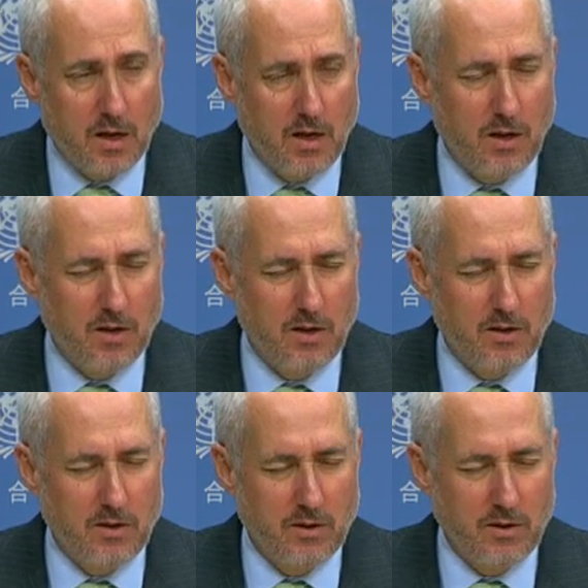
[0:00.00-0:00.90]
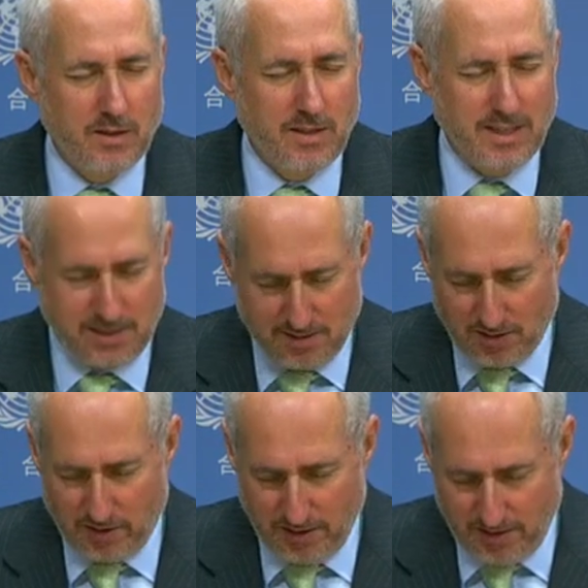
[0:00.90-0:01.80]
Uh, yes,
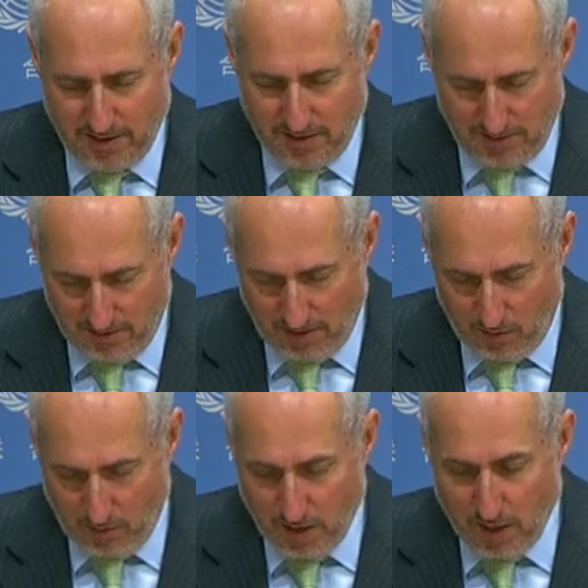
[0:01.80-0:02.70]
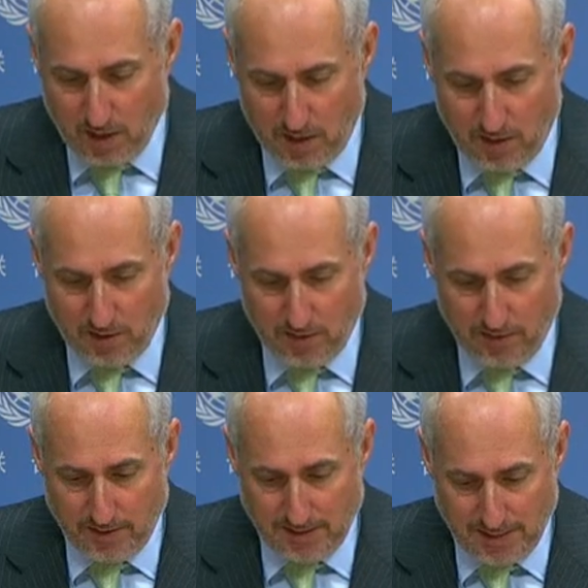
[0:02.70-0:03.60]
sorry, the, the, the other one. Uh,
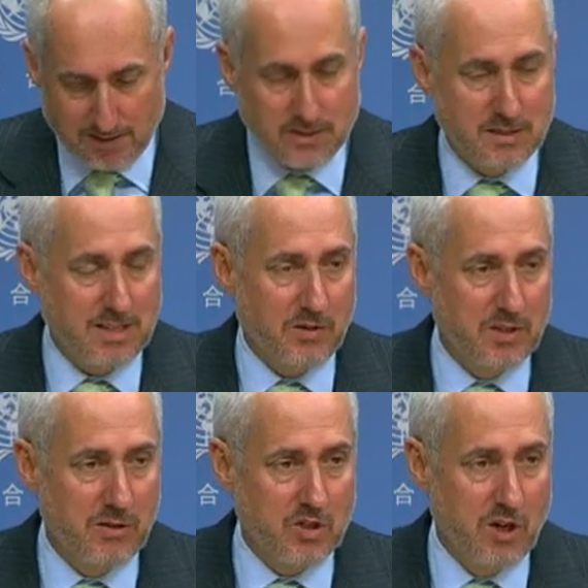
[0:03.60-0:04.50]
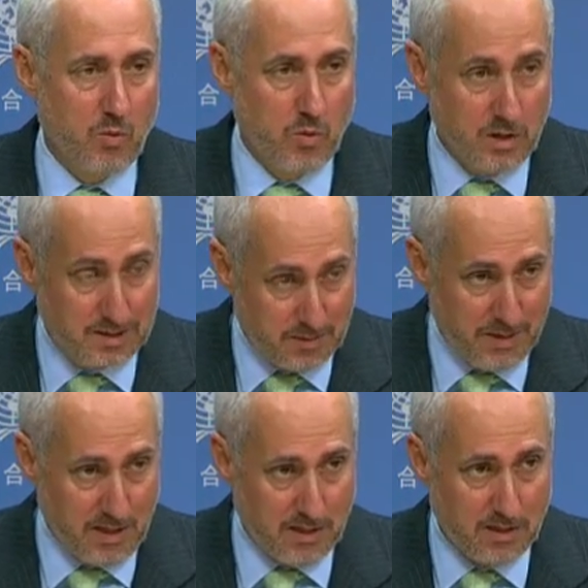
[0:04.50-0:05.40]
yes, the Secretary General will
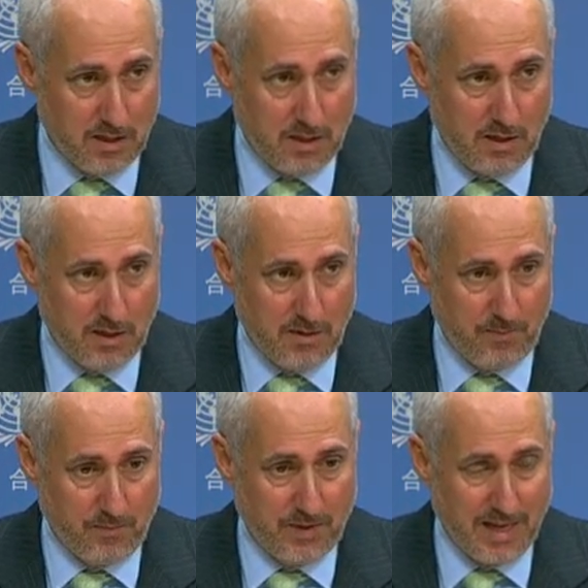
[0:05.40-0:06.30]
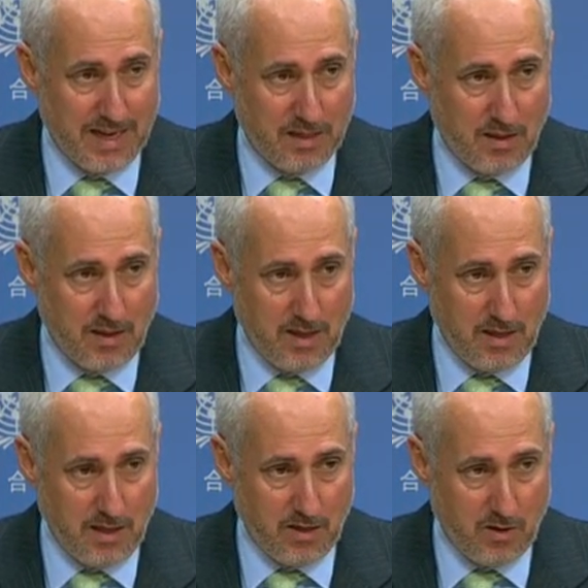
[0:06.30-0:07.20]
speak um, at
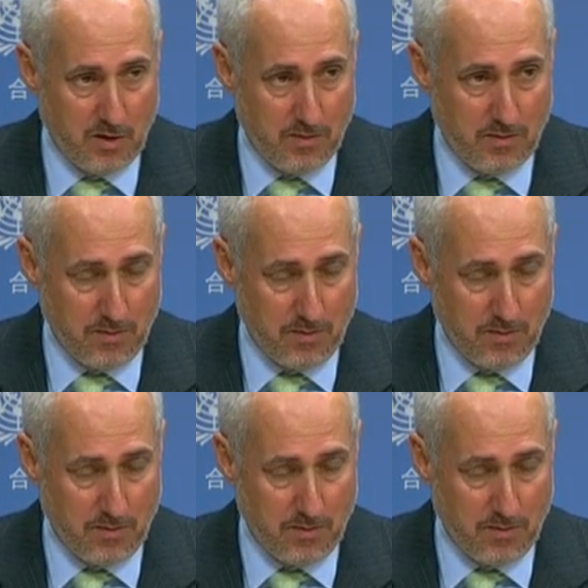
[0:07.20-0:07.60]
the uh,